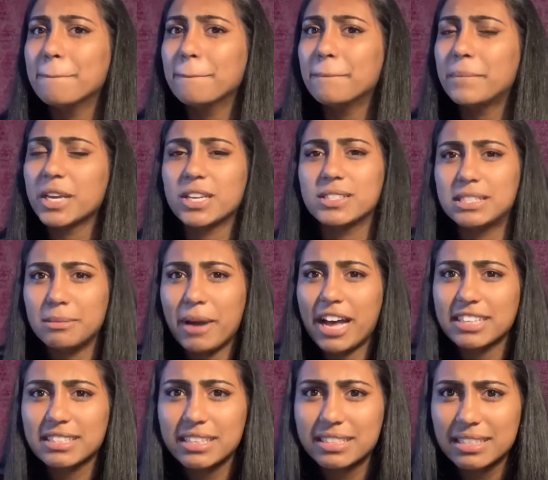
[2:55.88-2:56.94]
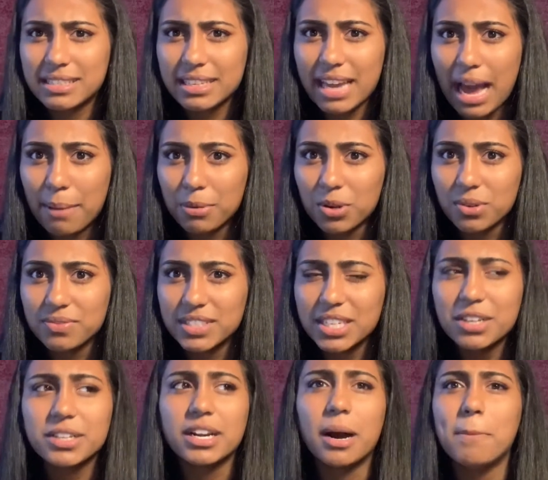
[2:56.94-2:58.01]
because Damascus is the capital of
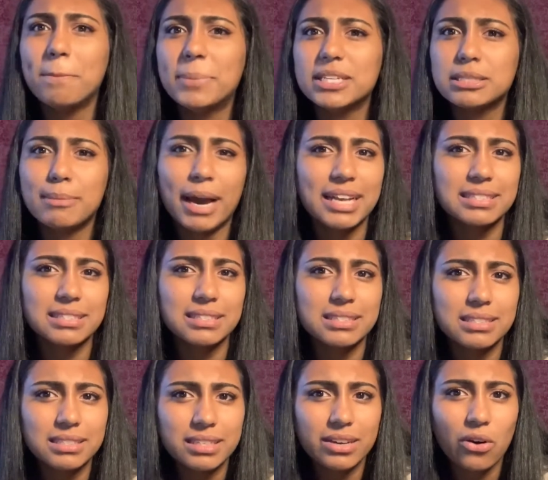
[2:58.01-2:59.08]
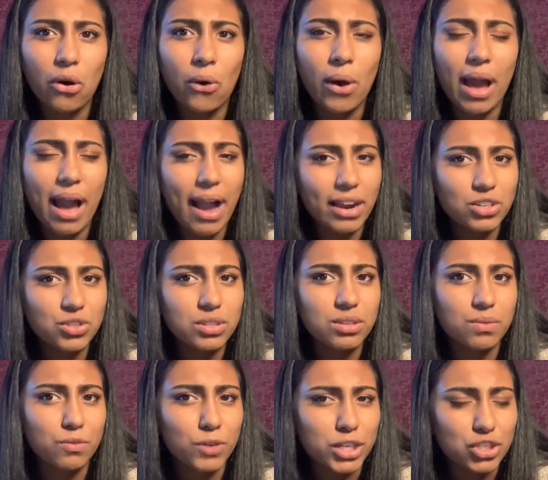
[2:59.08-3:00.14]
Syria, but Damascus steel actually
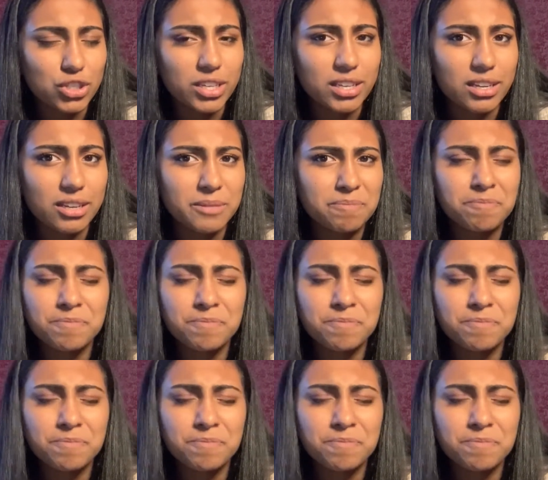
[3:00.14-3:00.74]
originated